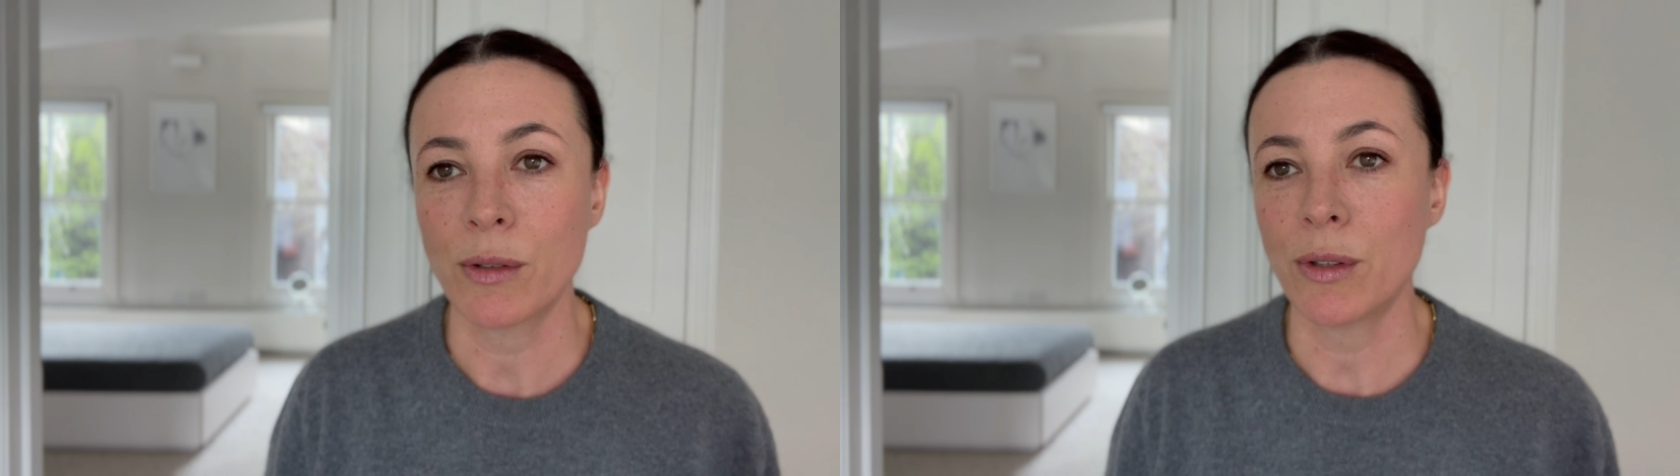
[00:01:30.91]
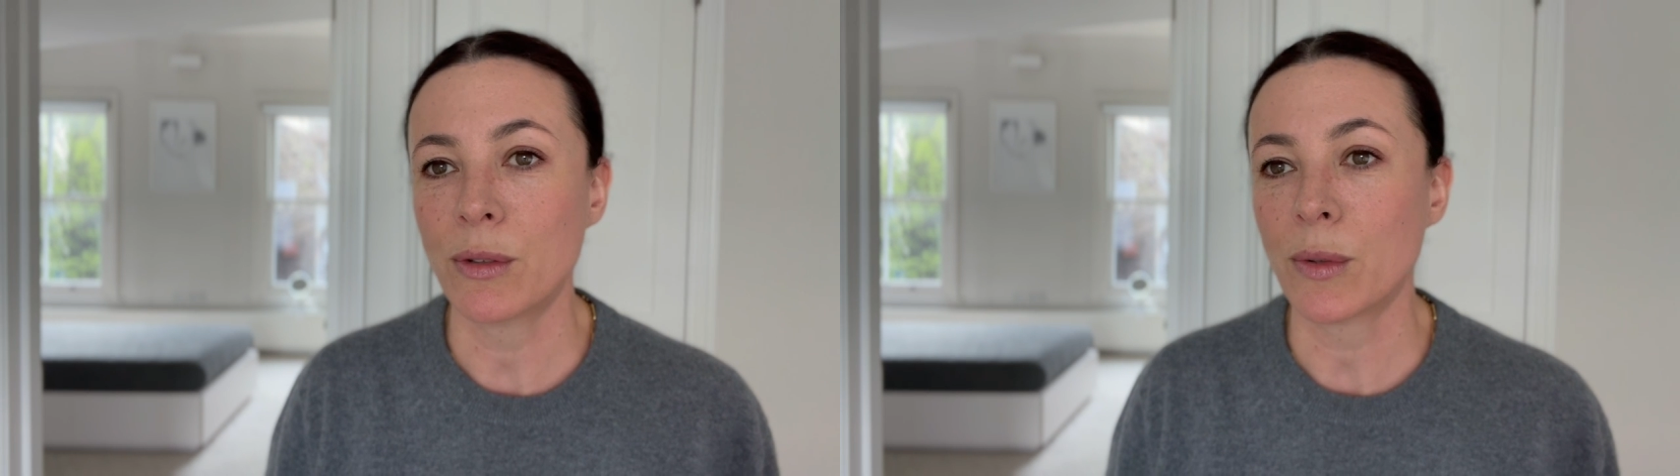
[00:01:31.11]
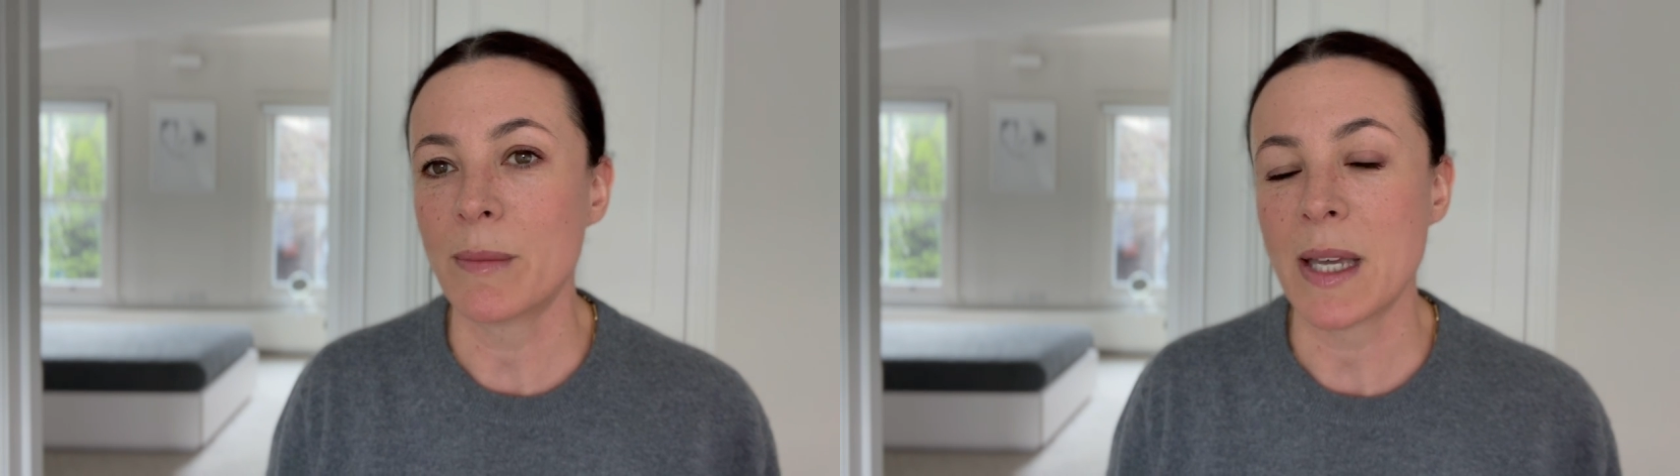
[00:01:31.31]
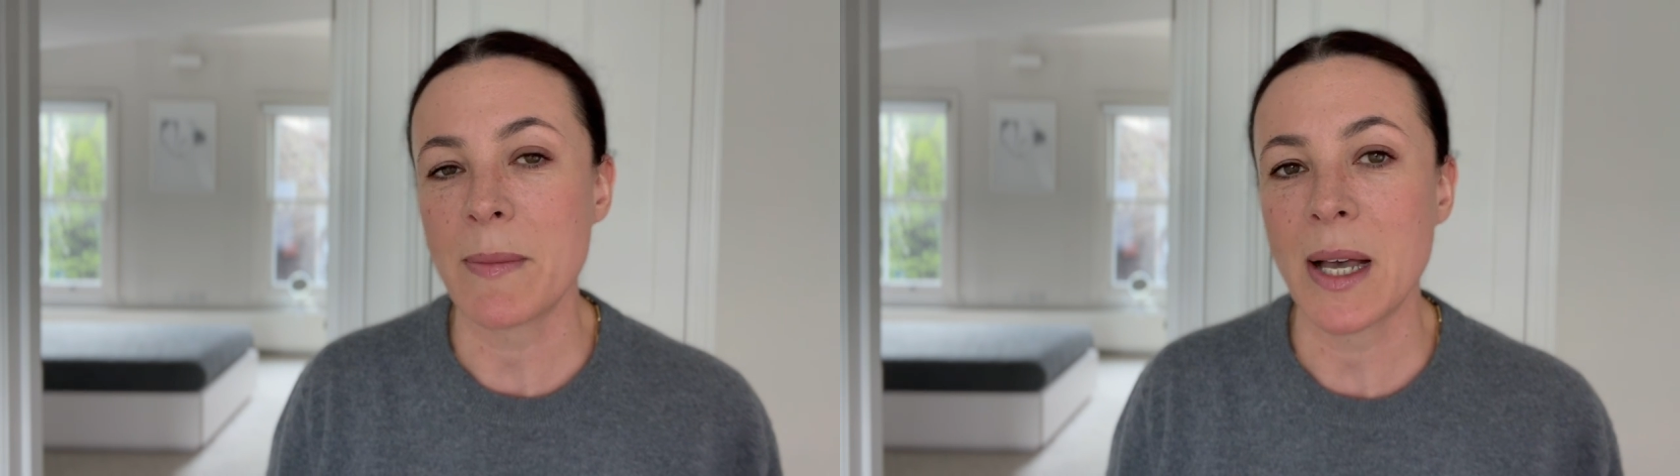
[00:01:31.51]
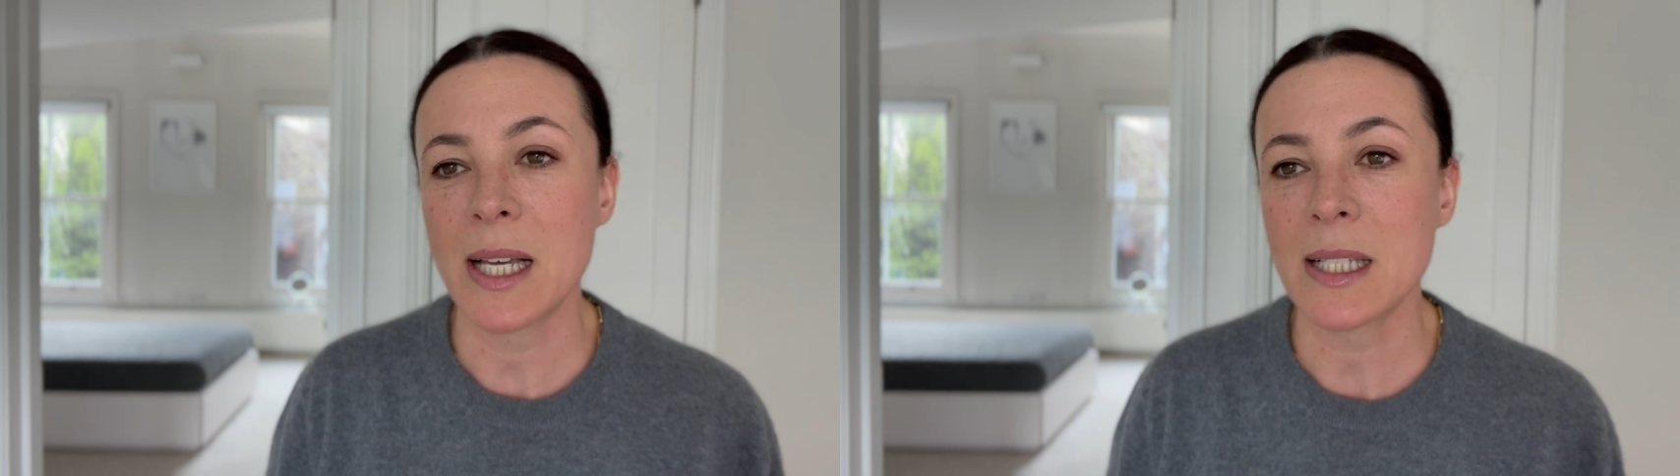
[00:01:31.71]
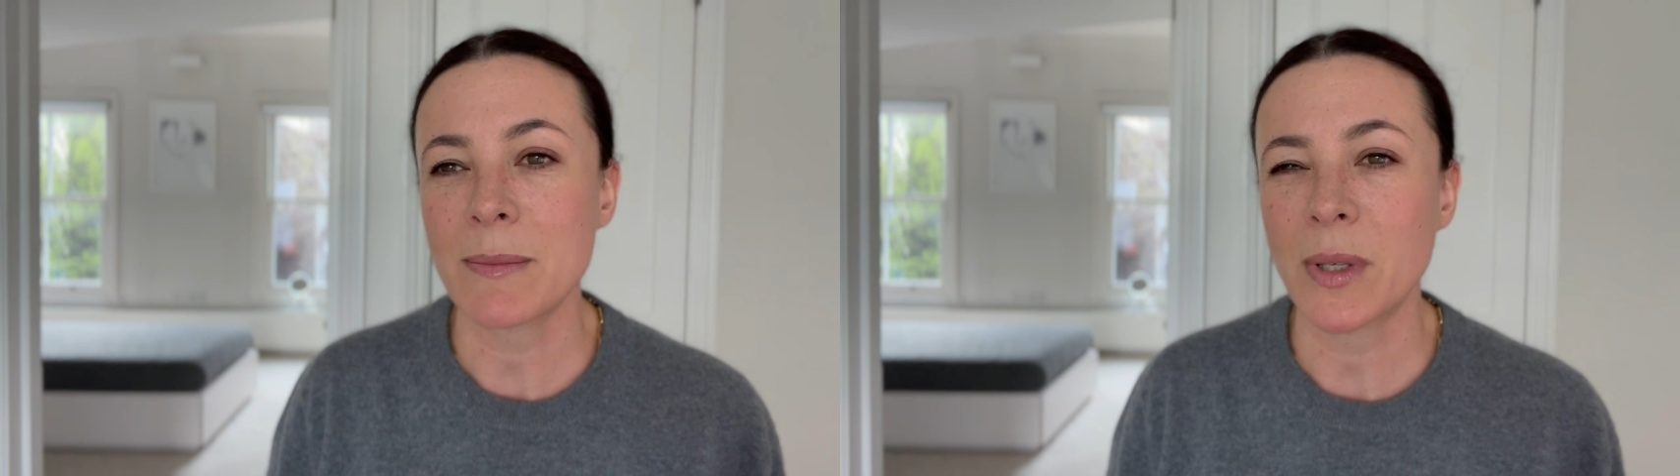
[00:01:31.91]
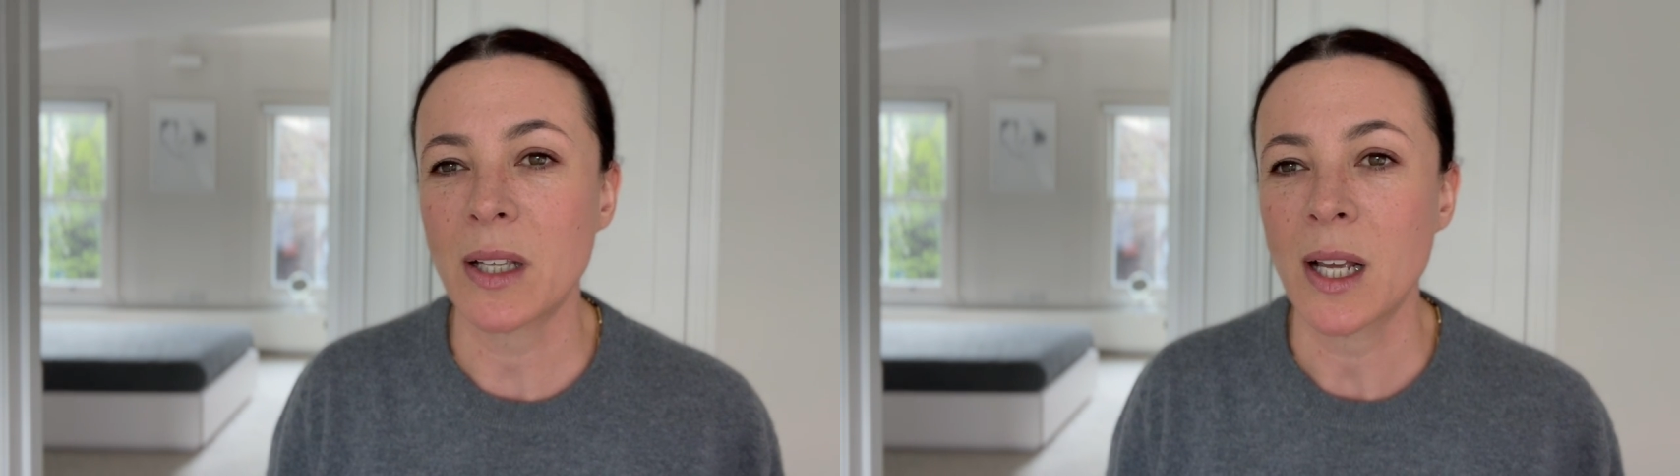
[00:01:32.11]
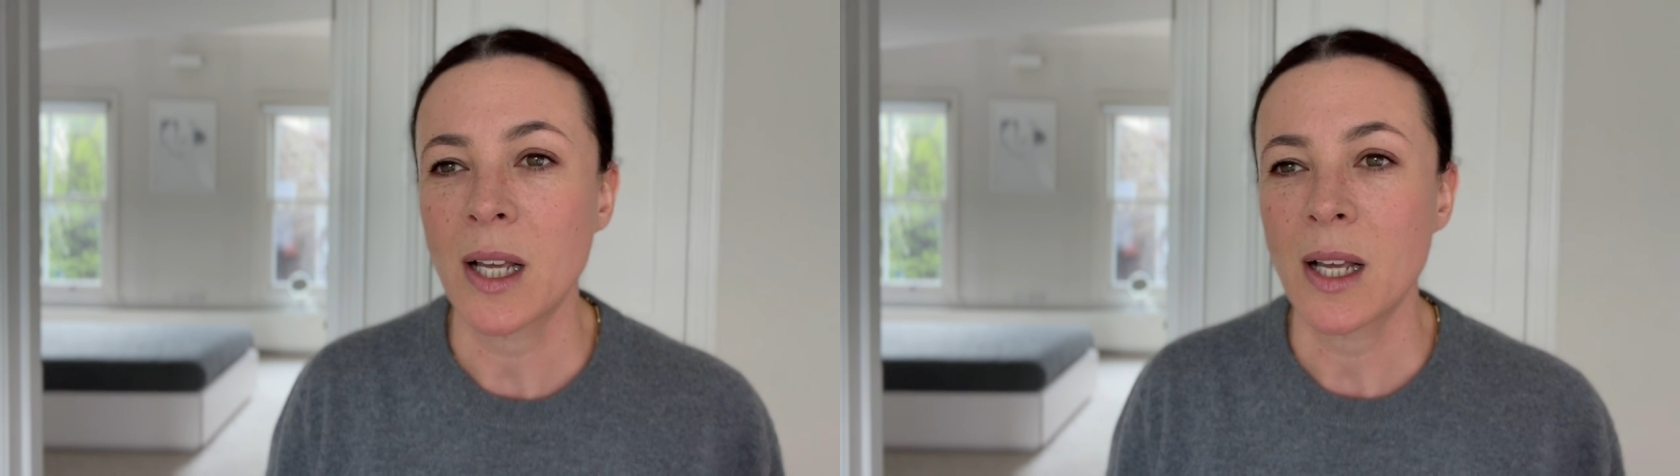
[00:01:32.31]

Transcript: you know, in my past, but